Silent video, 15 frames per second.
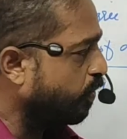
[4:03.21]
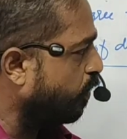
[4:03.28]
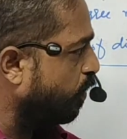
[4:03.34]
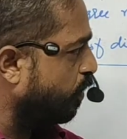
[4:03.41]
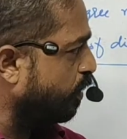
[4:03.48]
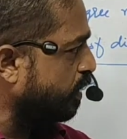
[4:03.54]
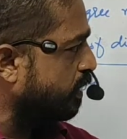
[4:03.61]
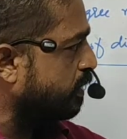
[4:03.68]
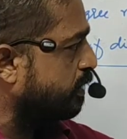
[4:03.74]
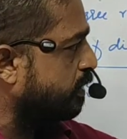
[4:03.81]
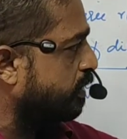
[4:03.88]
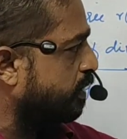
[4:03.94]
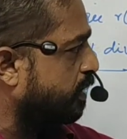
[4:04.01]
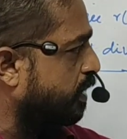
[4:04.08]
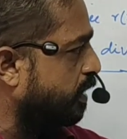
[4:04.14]

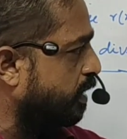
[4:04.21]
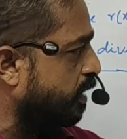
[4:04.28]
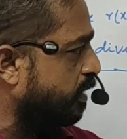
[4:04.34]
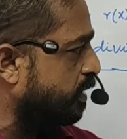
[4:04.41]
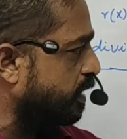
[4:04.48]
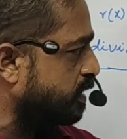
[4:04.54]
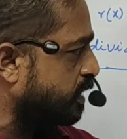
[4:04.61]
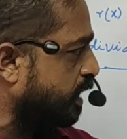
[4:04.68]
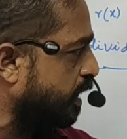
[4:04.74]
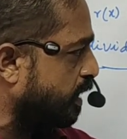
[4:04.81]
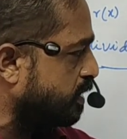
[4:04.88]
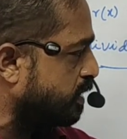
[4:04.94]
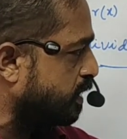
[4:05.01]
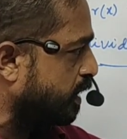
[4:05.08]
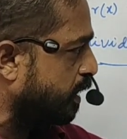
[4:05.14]
or here in this
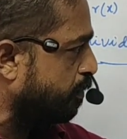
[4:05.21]
case the